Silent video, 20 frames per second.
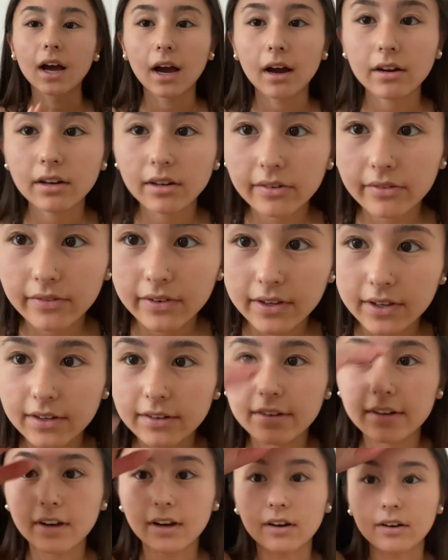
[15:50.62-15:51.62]
I don't know if you can
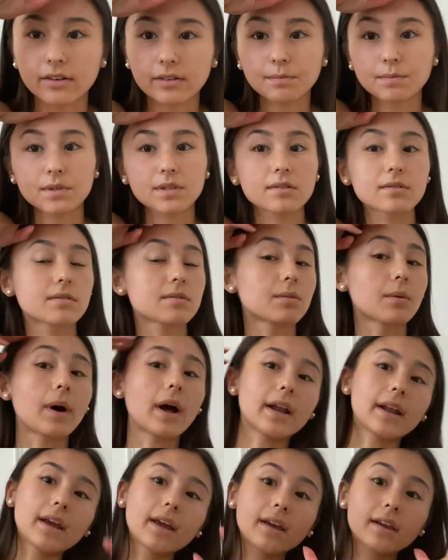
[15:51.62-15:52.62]
tell, I'm
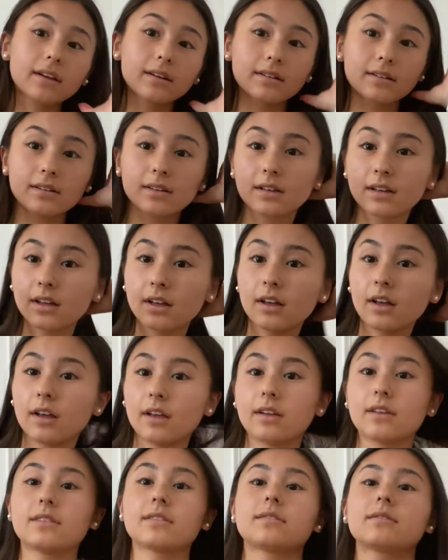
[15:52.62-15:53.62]
sweating
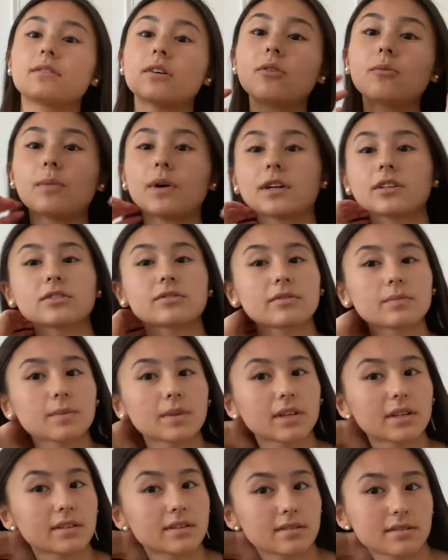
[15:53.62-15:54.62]
so much from
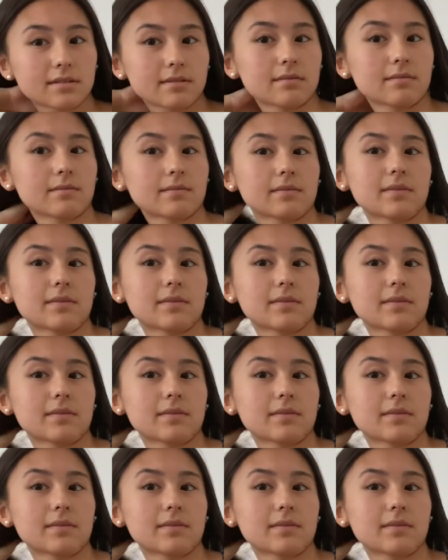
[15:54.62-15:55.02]
this.